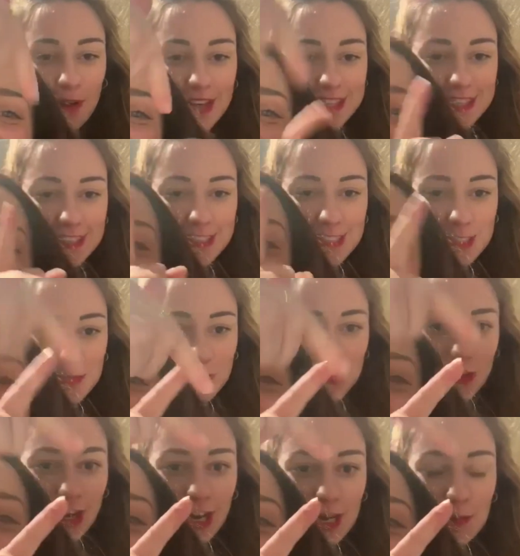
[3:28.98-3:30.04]
press the
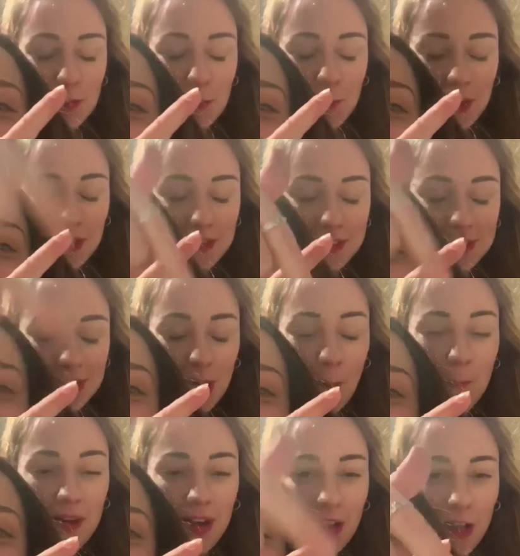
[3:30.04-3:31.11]
subscribe button
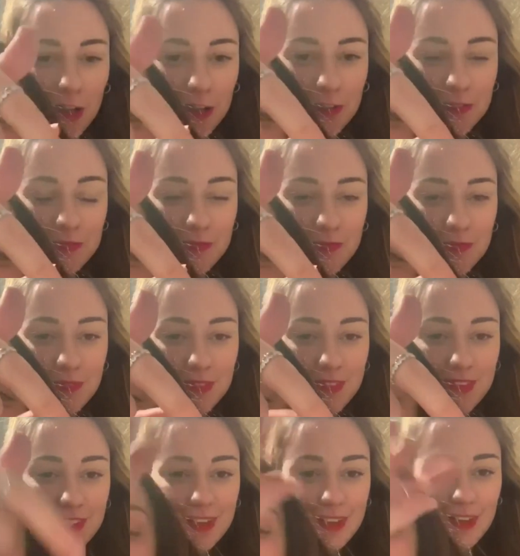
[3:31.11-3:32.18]
below.
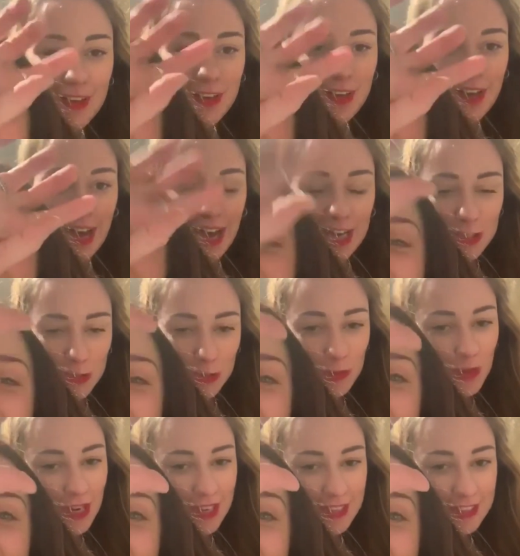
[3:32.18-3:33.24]
As
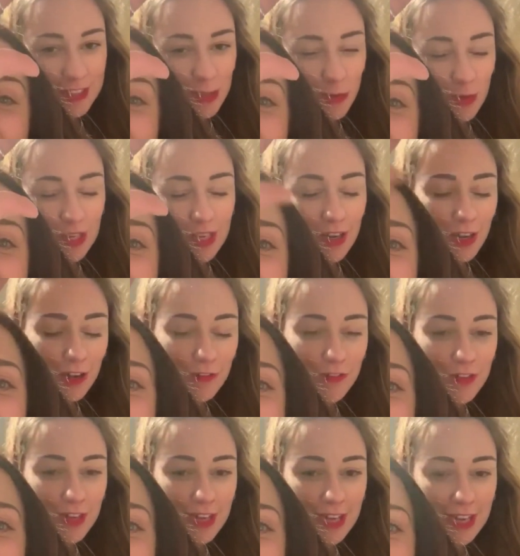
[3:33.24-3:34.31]
always, we love
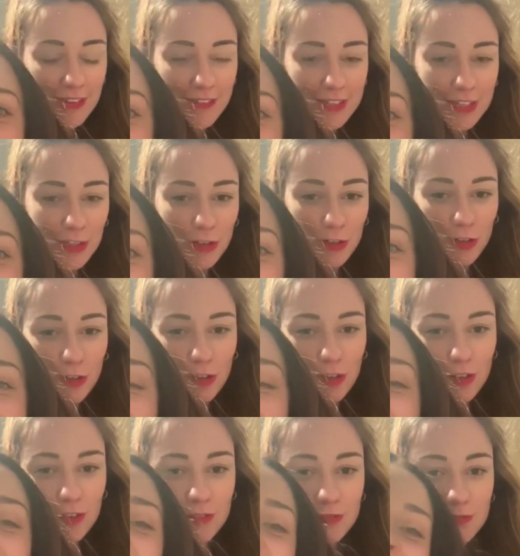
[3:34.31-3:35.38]
hearing your
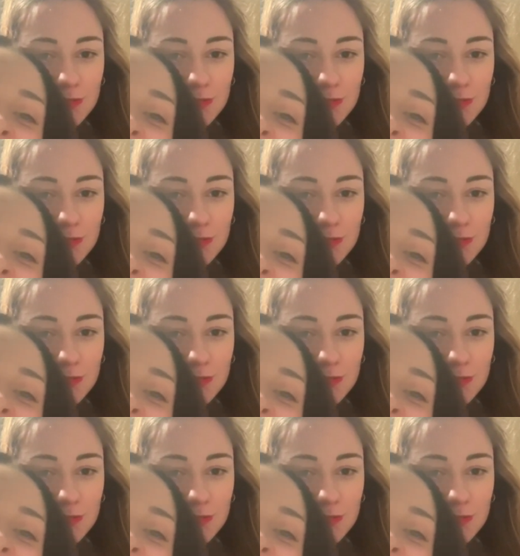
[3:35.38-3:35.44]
